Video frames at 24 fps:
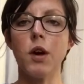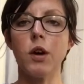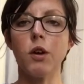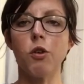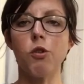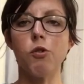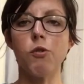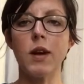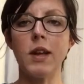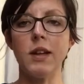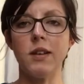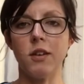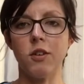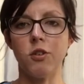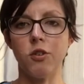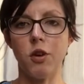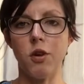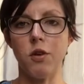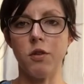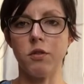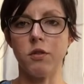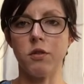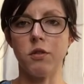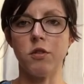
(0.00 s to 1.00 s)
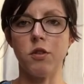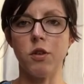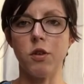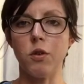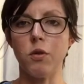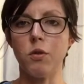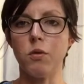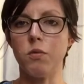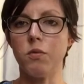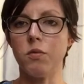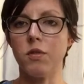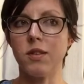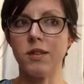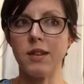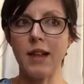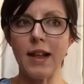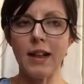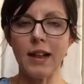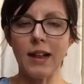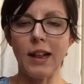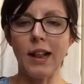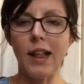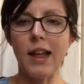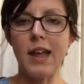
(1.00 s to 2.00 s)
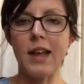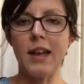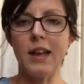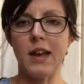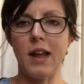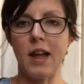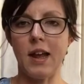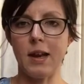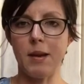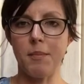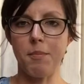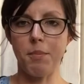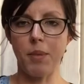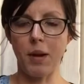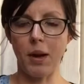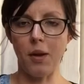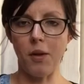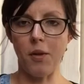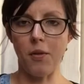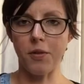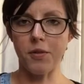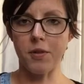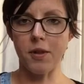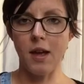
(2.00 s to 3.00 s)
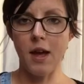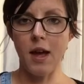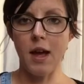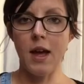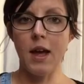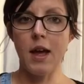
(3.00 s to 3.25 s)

a greater chance to settle in and implant.